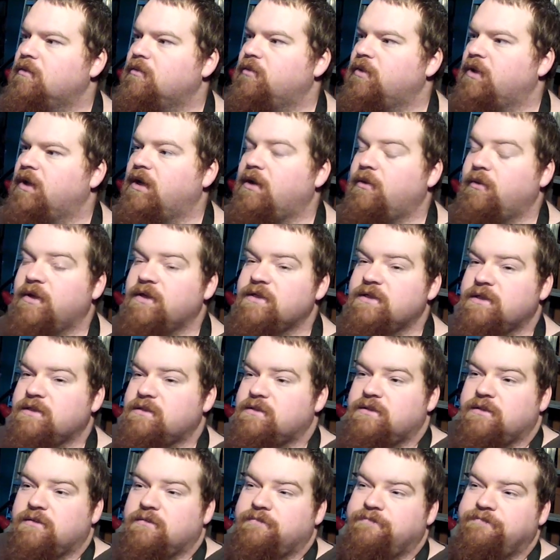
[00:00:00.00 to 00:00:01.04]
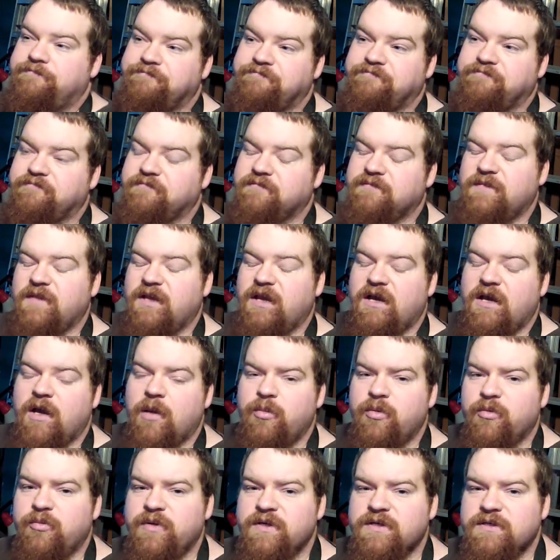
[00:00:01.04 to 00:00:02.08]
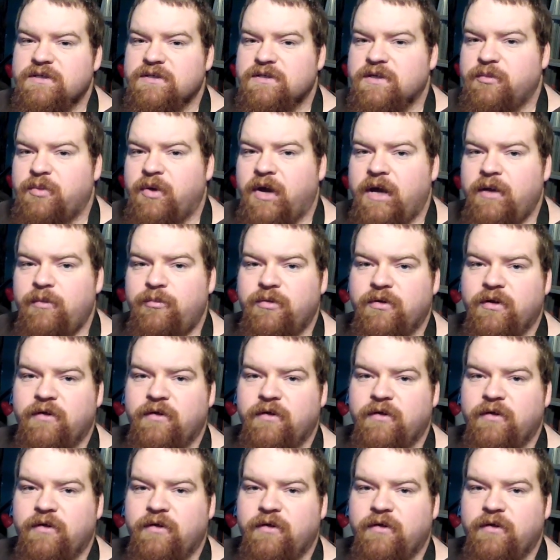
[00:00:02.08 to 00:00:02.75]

but anyways, it's couple pieces of pipe,